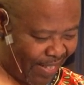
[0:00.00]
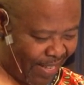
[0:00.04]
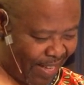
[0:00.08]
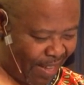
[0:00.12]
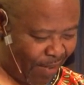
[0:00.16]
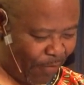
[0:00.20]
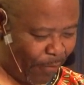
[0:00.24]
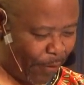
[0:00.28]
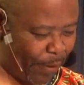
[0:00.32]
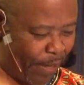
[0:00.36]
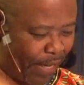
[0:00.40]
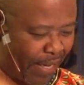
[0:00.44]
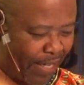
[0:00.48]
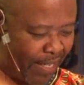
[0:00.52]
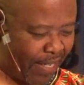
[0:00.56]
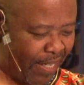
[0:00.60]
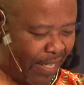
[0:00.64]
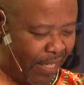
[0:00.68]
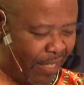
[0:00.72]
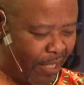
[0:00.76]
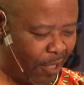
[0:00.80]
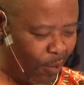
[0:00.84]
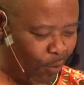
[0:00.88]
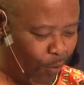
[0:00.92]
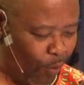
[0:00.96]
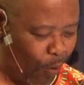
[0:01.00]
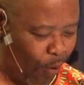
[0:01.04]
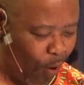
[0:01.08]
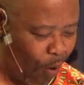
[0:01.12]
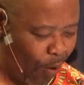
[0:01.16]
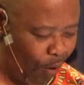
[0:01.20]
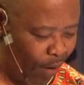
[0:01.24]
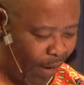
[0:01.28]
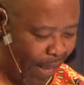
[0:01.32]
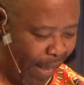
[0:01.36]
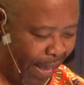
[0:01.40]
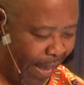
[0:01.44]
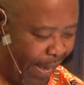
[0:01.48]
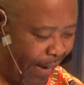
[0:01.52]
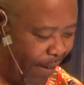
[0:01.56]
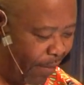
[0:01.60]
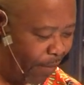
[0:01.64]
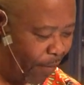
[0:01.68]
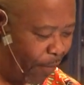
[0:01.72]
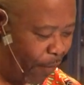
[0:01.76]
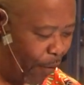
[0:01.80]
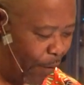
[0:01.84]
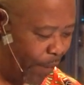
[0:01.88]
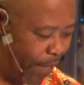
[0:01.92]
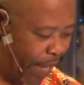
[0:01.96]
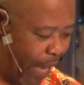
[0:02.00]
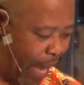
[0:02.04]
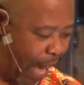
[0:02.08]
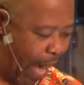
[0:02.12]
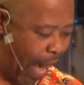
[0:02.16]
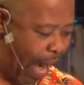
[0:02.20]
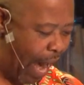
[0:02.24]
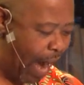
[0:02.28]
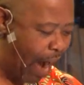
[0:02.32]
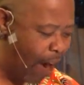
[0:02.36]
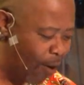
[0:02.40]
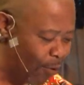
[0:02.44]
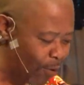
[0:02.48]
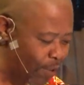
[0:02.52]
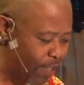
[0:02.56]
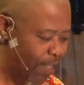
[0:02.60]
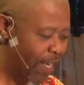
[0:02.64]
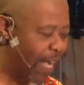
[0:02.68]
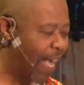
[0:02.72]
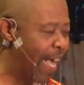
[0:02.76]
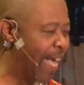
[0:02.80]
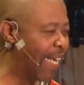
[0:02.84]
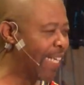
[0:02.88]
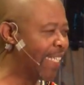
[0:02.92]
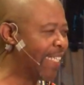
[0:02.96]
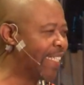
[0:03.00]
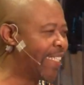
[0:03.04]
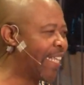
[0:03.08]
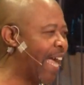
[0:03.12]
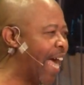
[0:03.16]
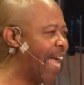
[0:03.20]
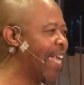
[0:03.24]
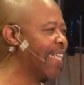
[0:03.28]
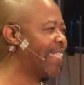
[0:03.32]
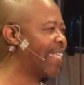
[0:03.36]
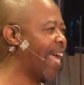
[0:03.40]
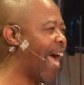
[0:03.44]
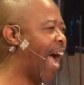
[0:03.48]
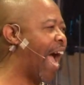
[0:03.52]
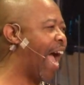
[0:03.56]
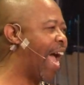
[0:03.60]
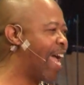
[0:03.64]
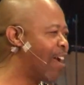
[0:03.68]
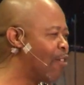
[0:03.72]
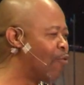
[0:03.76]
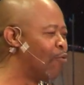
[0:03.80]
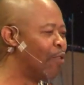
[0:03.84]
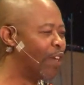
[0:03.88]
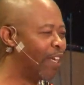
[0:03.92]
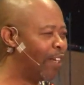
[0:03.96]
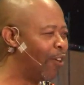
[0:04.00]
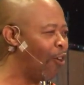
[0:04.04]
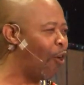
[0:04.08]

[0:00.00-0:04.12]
For the city wall and for the house that I will